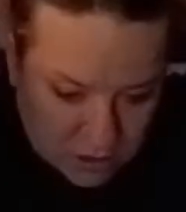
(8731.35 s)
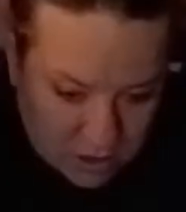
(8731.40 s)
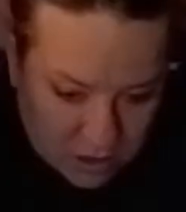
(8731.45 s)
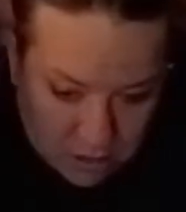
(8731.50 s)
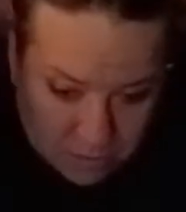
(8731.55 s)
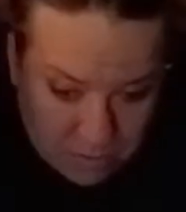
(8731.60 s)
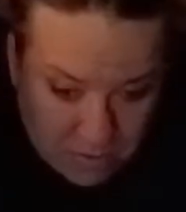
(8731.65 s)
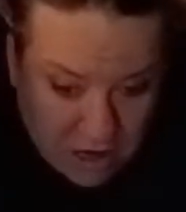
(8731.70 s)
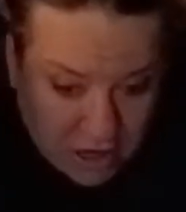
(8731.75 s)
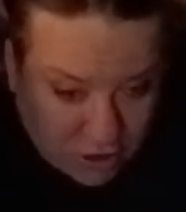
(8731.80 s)

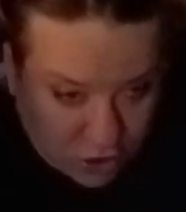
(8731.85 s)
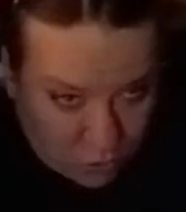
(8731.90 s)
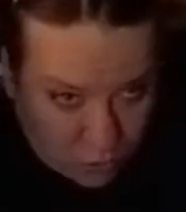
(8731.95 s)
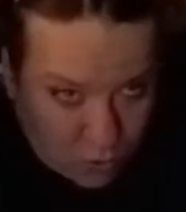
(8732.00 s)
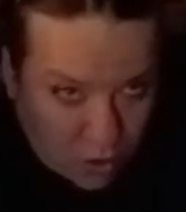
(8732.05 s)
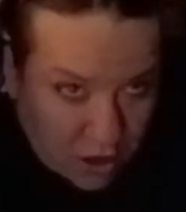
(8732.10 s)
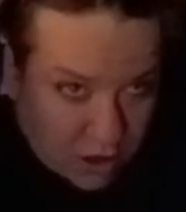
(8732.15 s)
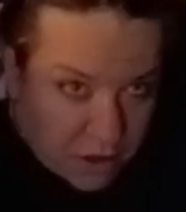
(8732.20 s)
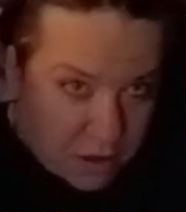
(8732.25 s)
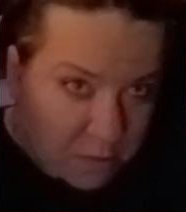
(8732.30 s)
a major
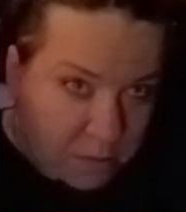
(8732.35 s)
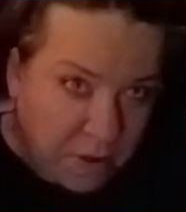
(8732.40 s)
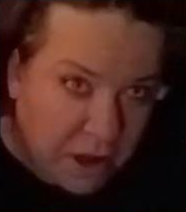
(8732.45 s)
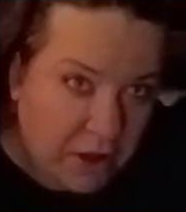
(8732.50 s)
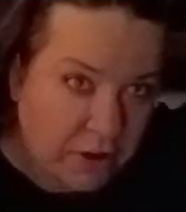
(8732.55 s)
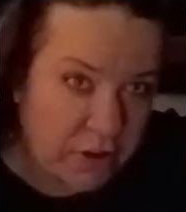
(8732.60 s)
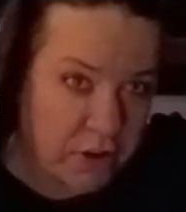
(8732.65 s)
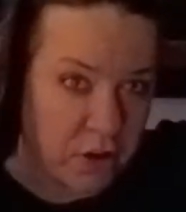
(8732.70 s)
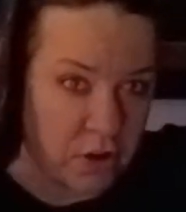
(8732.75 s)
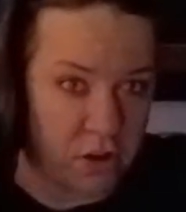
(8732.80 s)
one,
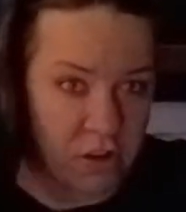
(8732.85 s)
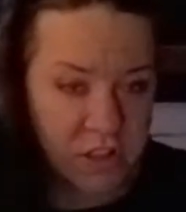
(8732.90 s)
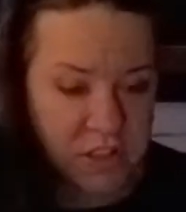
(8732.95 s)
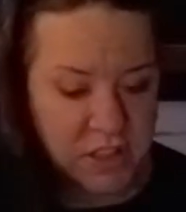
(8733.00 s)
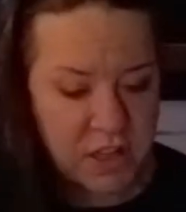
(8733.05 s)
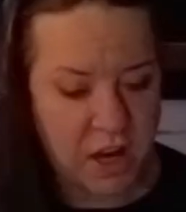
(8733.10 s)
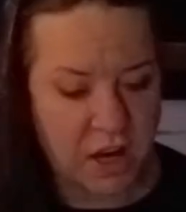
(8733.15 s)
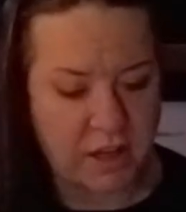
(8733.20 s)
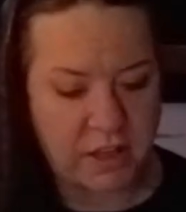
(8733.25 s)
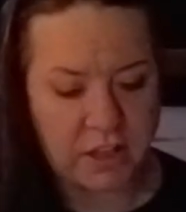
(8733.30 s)
about an earth
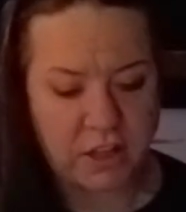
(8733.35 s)
sign.